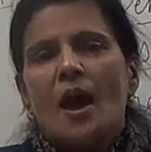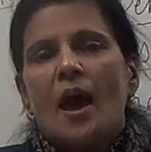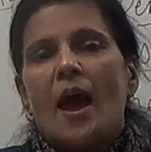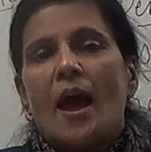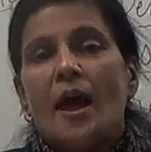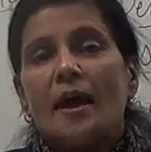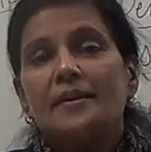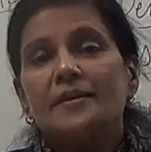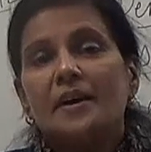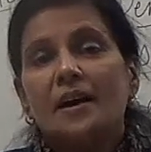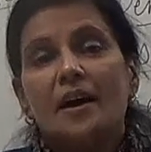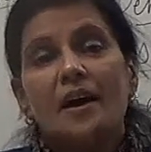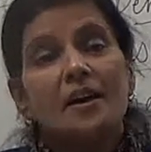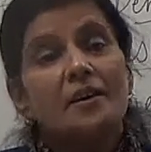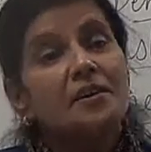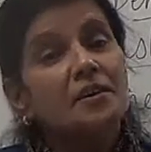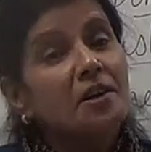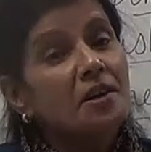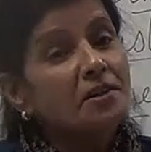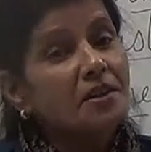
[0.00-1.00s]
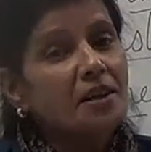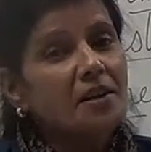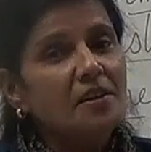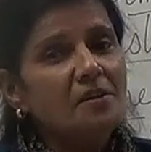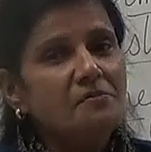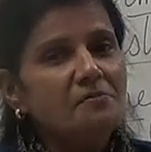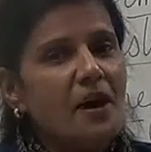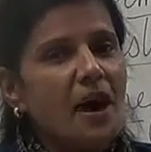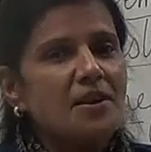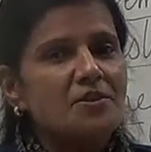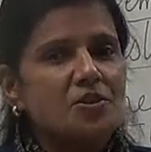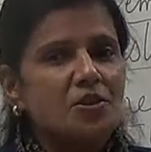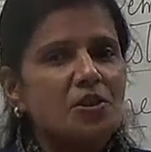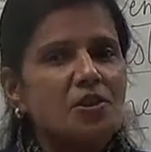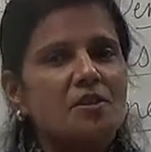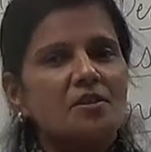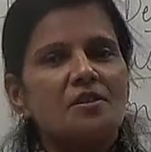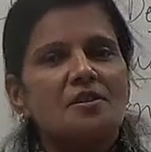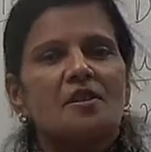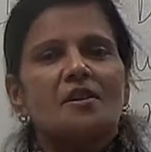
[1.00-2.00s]
and a critical
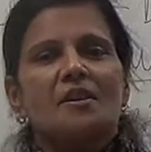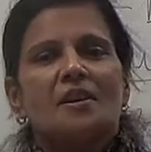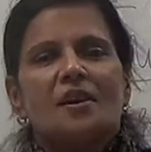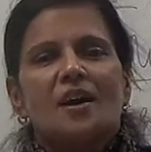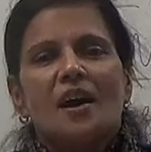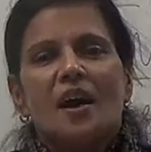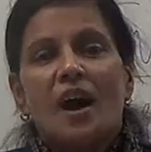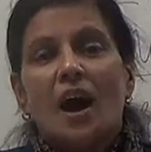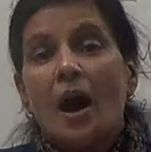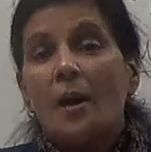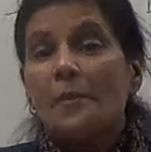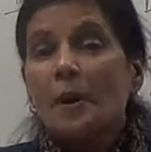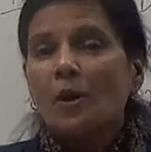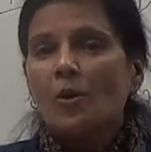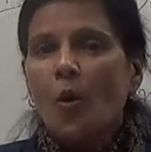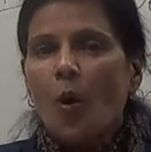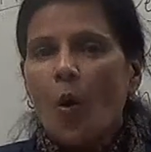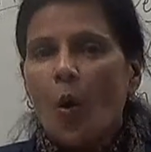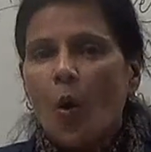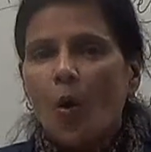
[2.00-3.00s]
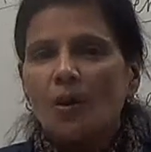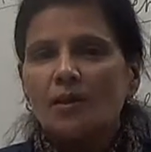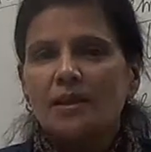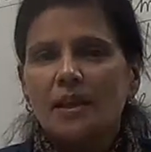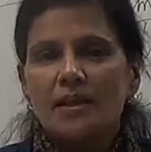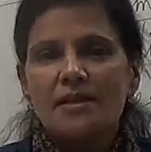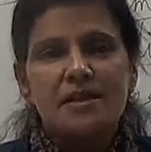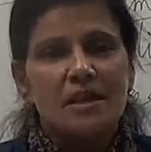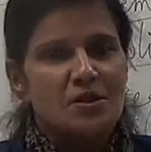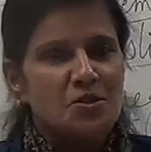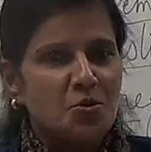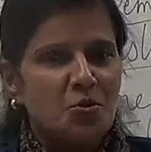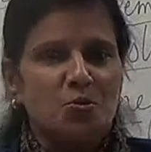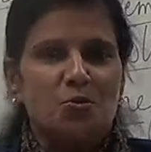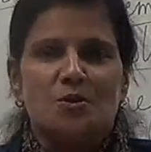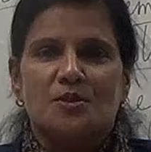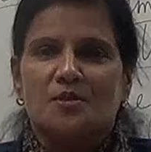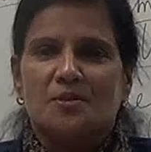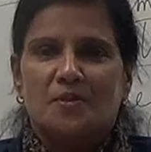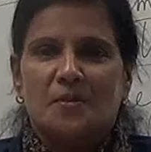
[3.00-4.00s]
matter uh, among all these
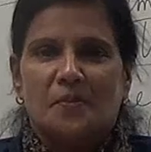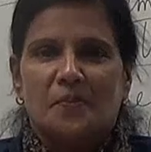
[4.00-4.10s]
issues.